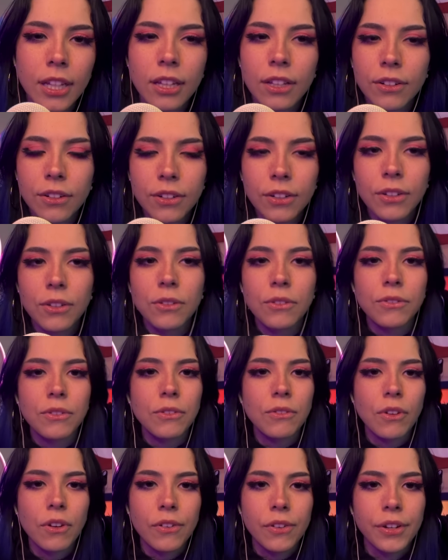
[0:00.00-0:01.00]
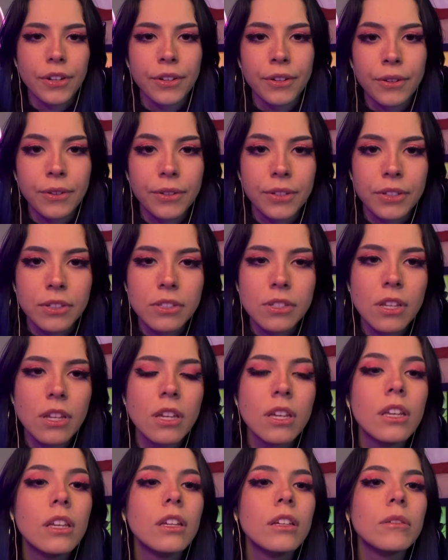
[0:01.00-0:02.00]
I don't know if you've already noticed,
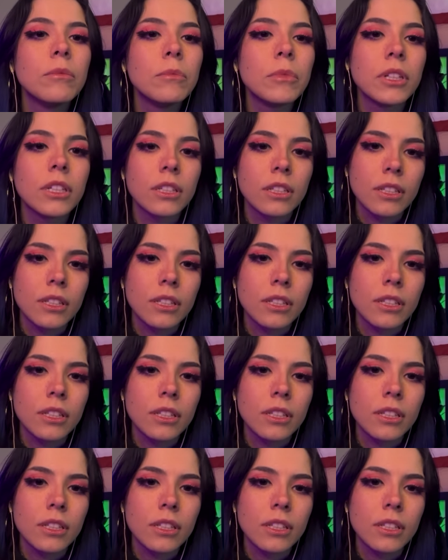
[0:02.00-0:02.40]
but